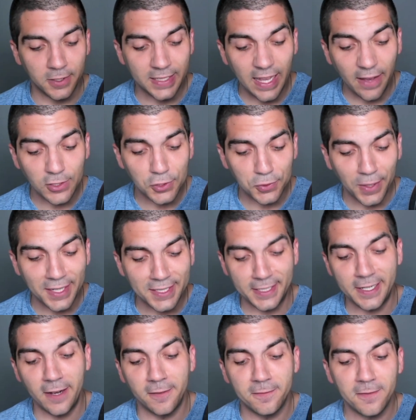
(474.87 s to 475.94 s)
Kevin Tracy
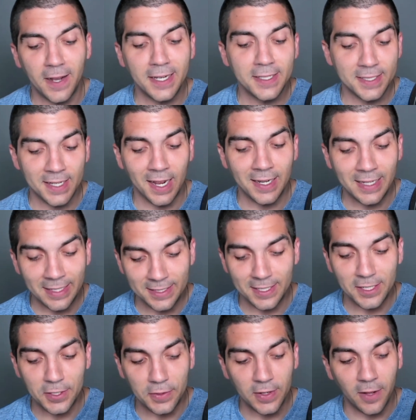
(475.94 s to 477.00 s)
of Feinstein
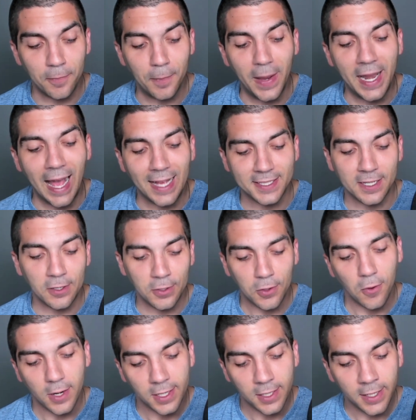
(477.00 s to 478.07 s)
Institute of Manhasset, New
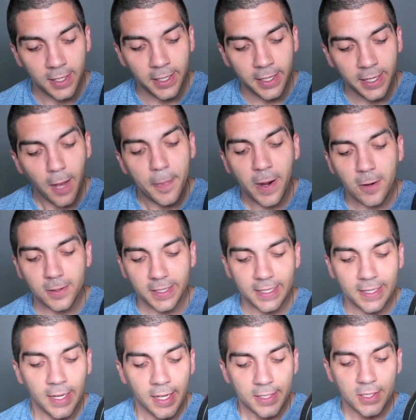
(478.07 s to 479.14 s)
York. Apparently,
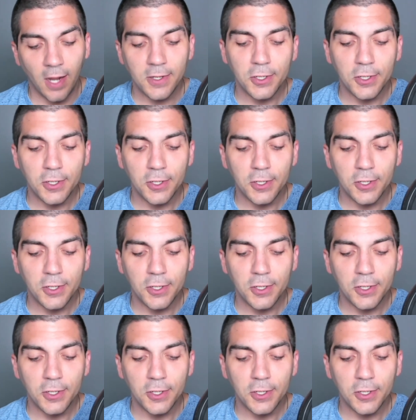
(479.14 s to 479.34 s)
Dr.